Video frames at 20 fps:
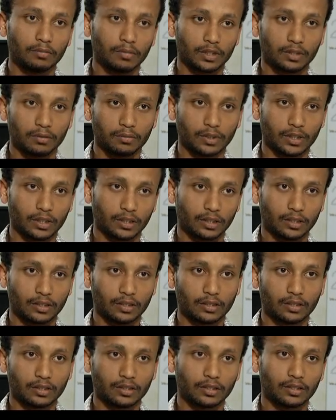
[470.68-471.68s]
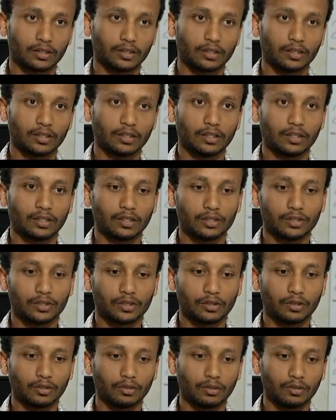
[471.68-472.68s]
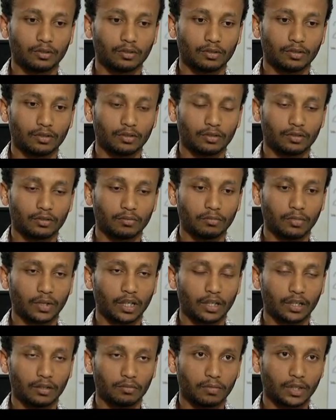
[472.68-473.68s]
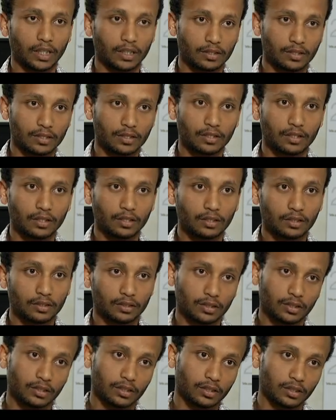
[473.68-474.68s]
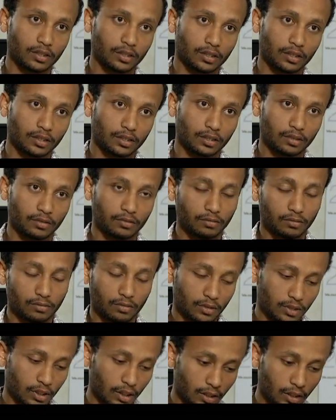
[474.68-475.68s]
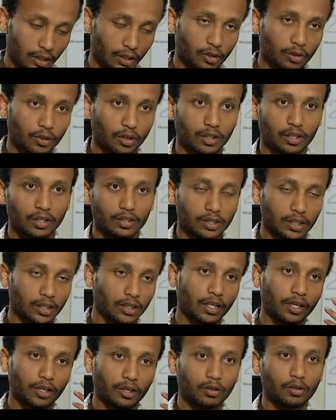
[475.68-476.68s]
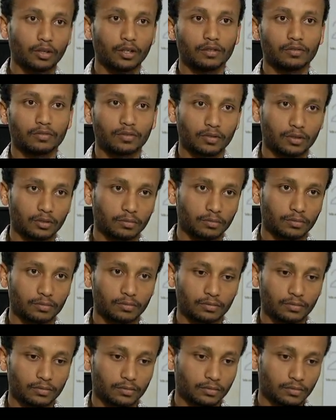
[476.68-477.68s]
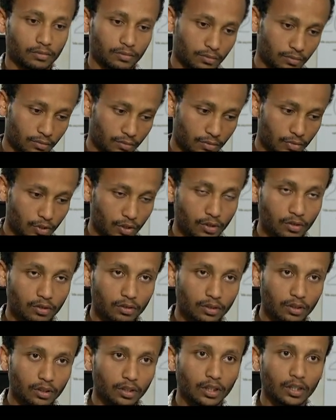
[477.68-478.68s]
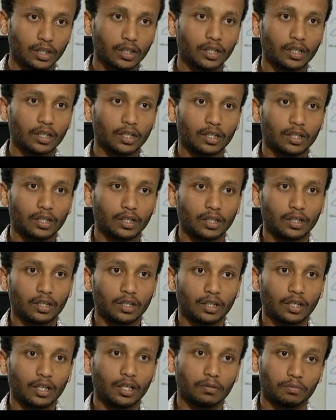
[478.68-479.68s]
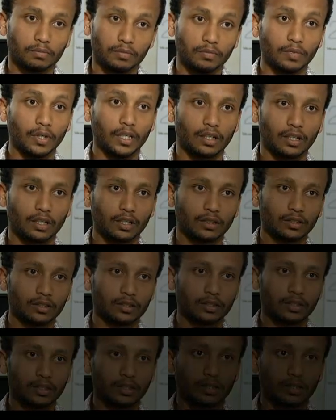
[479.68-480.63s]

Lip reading: mathematics. So my math skills that I acquire from school helped me a lot.